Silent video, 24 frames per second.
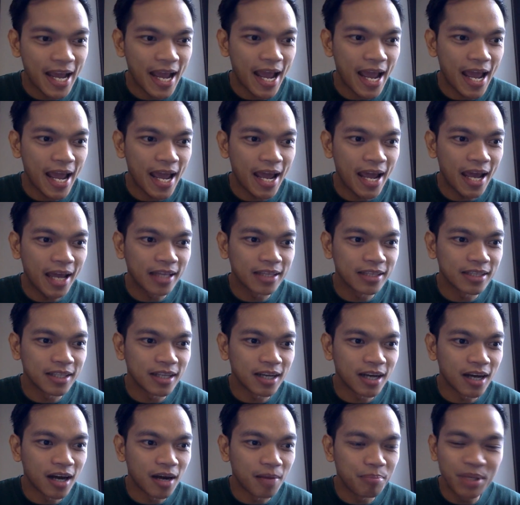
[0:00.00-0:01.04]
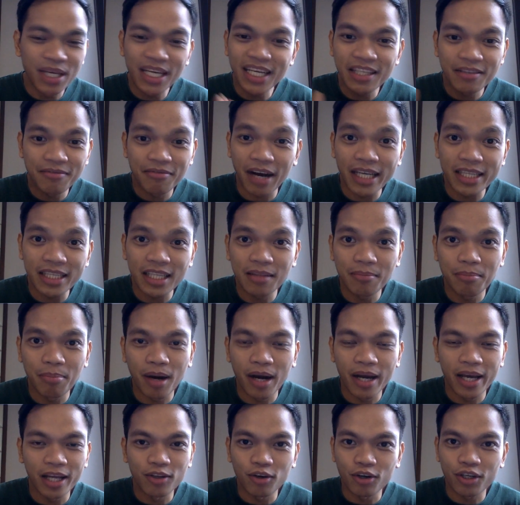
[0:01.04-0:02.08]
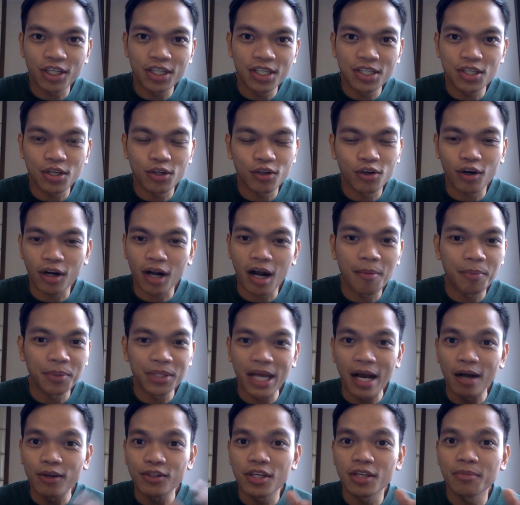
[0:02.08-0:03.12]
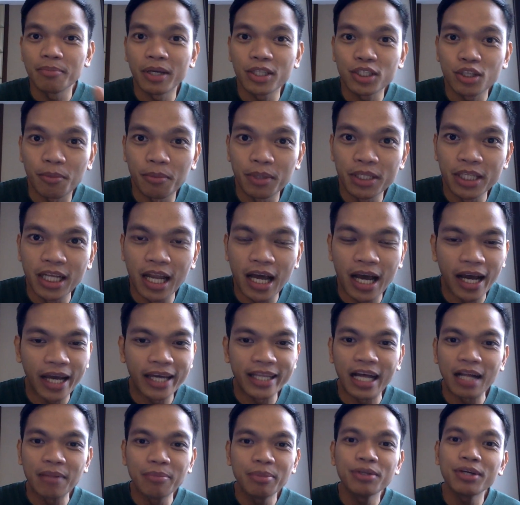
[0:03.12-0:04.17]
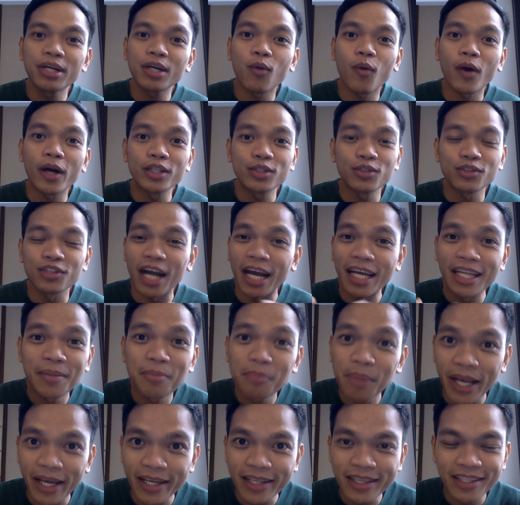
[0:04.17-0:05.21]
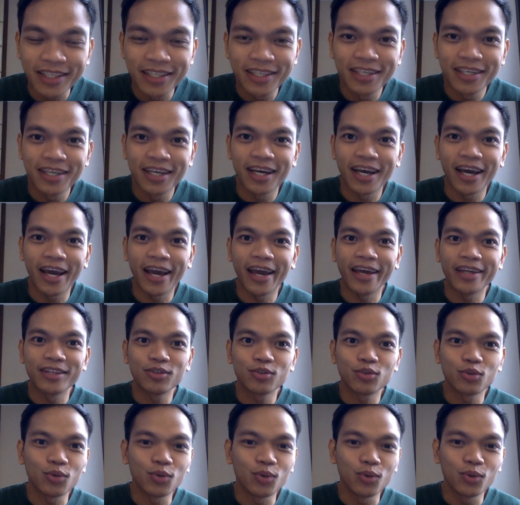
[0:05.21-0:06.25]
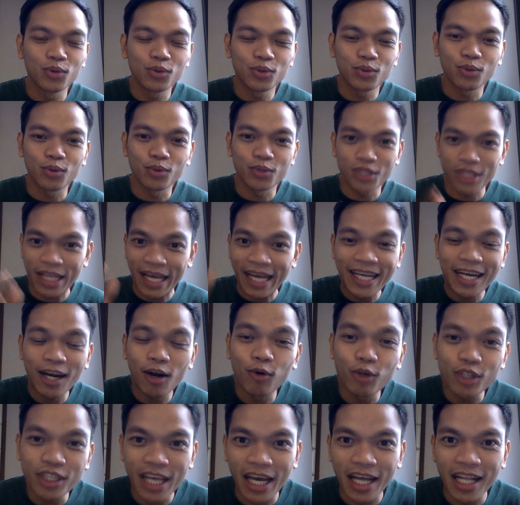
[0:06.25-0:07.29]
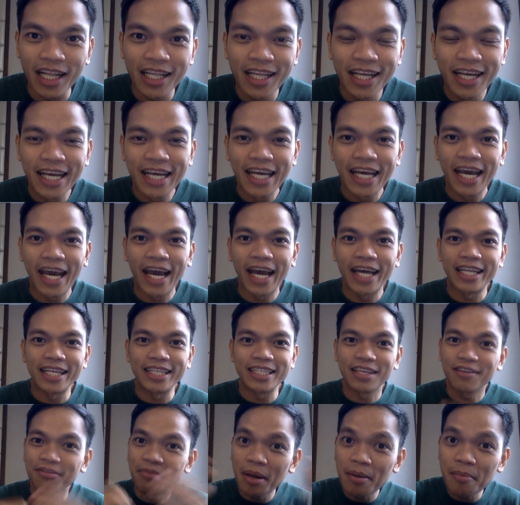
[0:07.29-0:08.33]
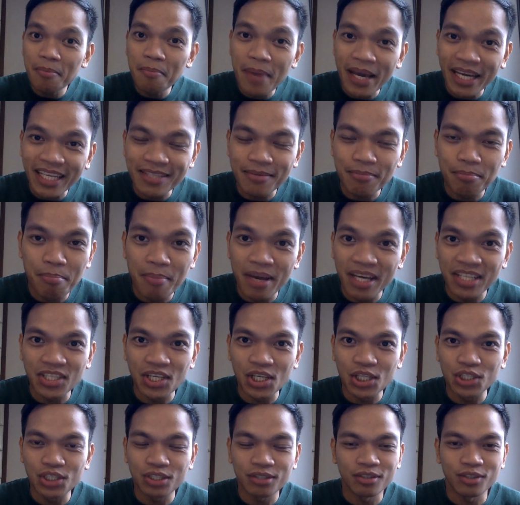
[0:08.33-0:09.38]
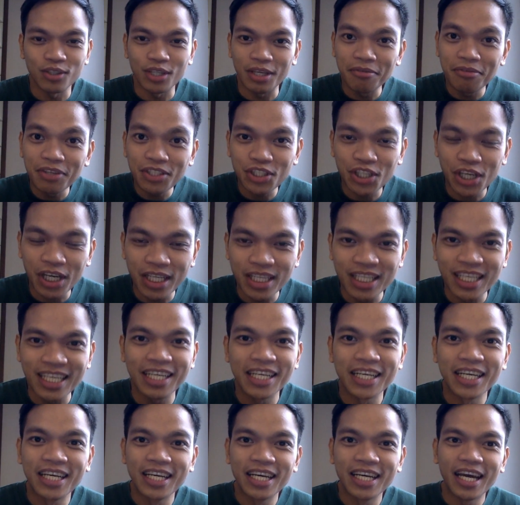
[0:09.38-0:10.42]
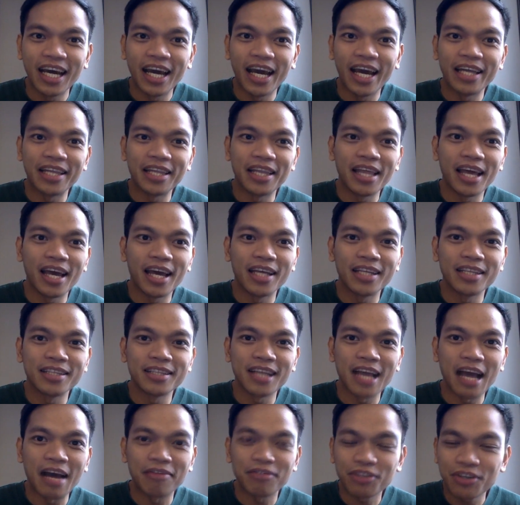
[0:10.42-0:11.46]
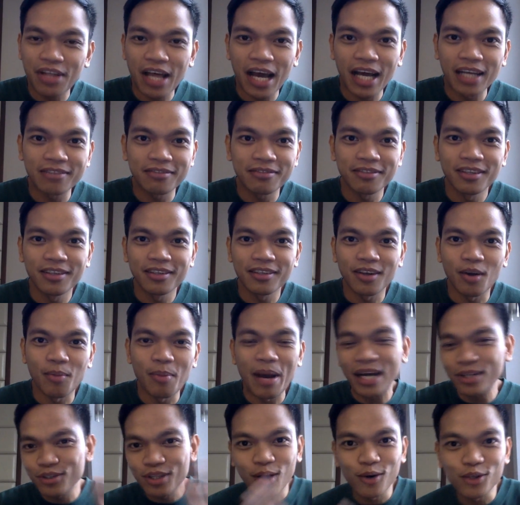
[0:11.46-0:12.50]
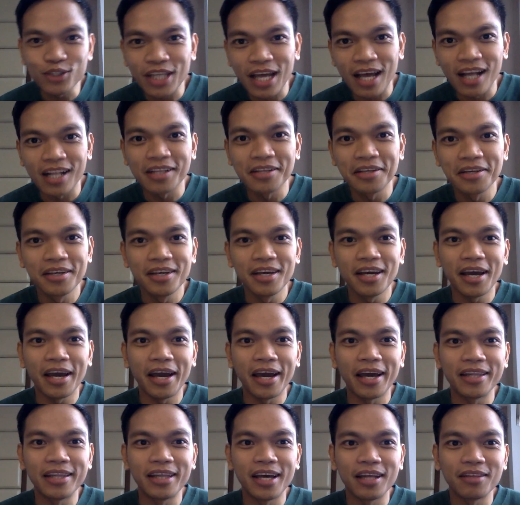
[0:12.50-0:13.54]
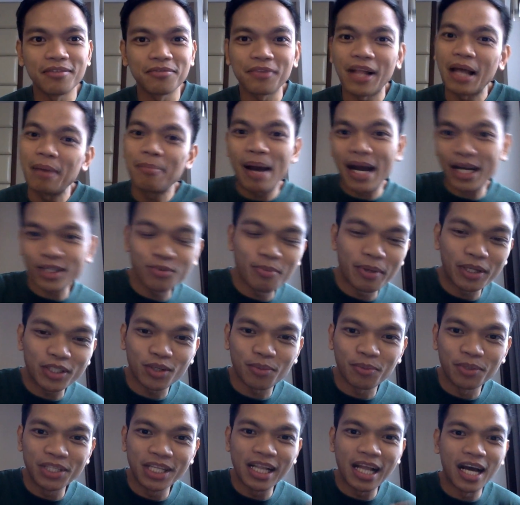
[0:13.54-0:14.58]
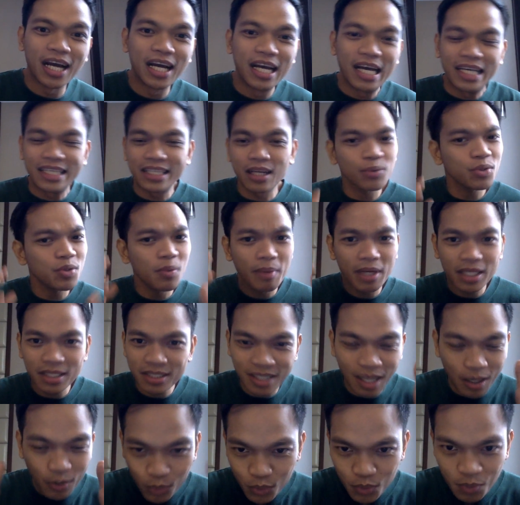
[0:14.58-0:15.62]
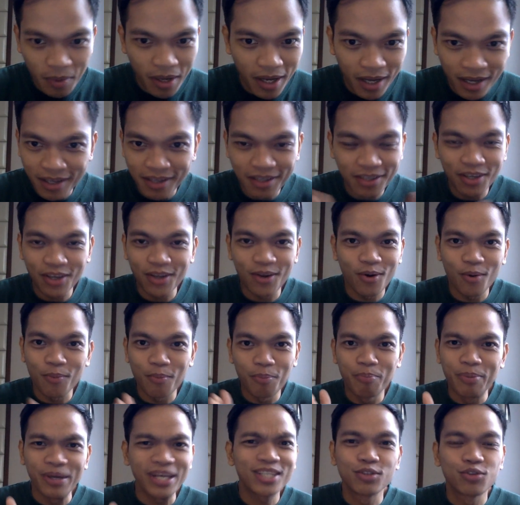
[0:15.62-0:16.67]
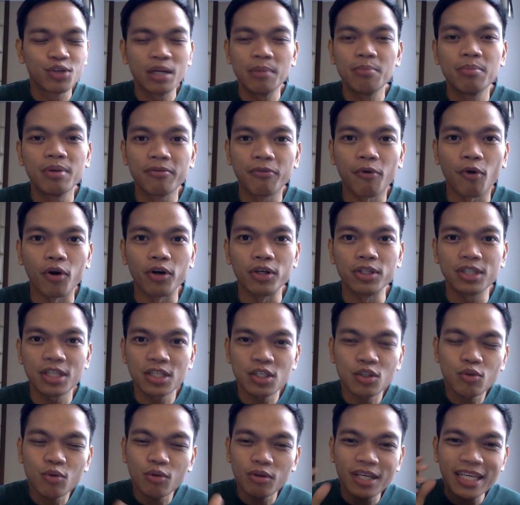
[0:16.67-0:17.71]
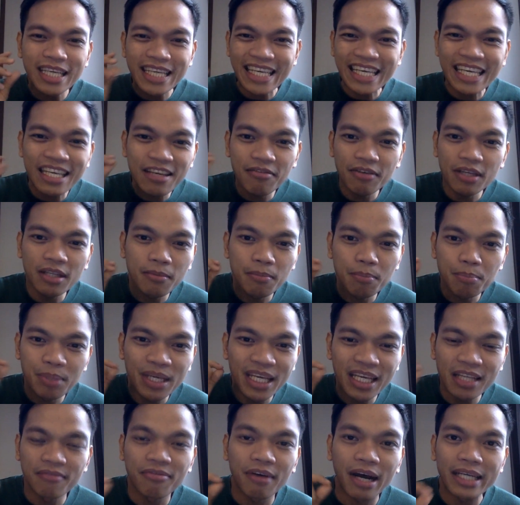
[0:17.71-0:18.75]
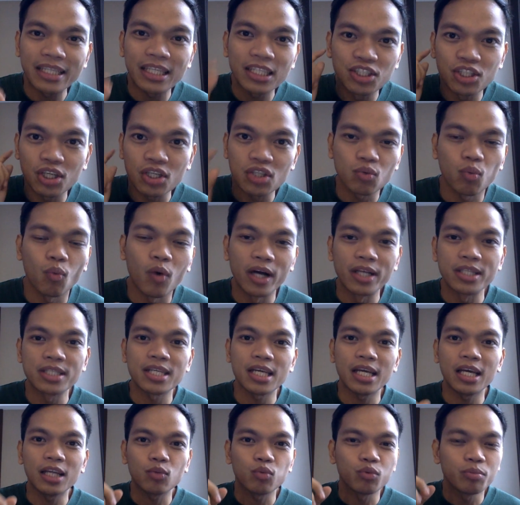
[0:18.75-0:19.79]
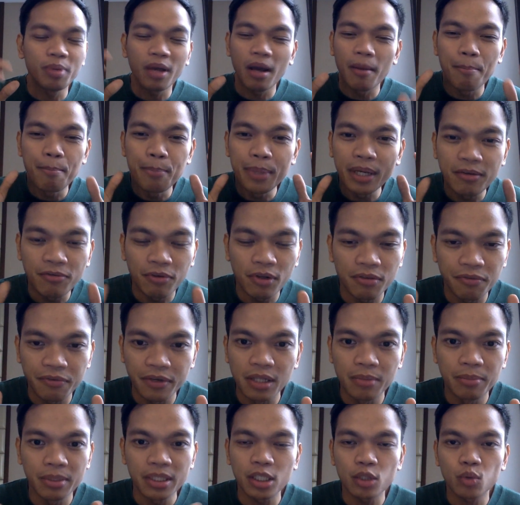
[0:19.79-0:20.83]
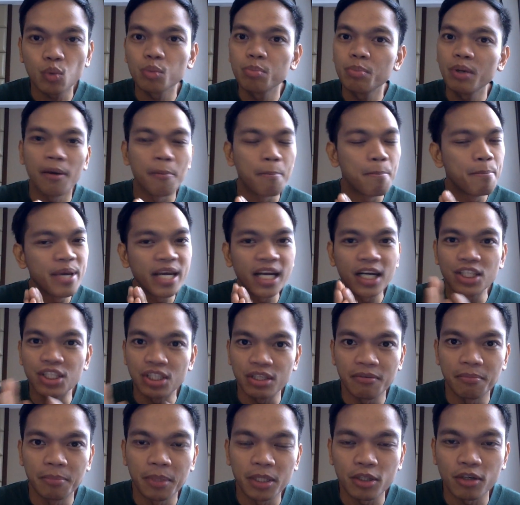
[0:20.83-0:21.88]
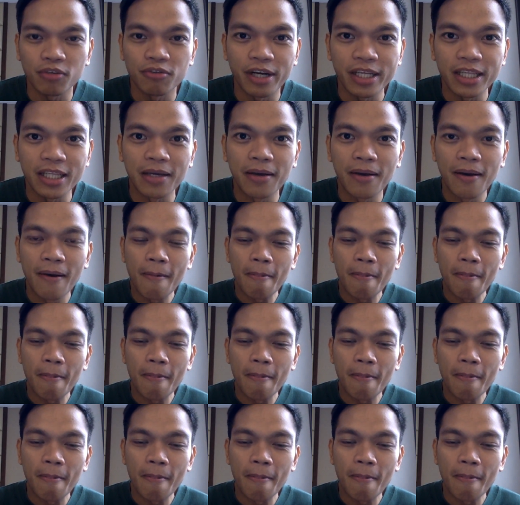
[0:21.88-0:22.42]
and being invited by an organization or company outside Metro Manila, and I'll be required to ride the plane, and to stay in a hotel, and then give my message, give a training, and then after that go back to the hotel, and then fly back to Metro Manila. That was my big dream before. Just to even be invited just once, it would be a big fulfillment. It would be a big achievement already.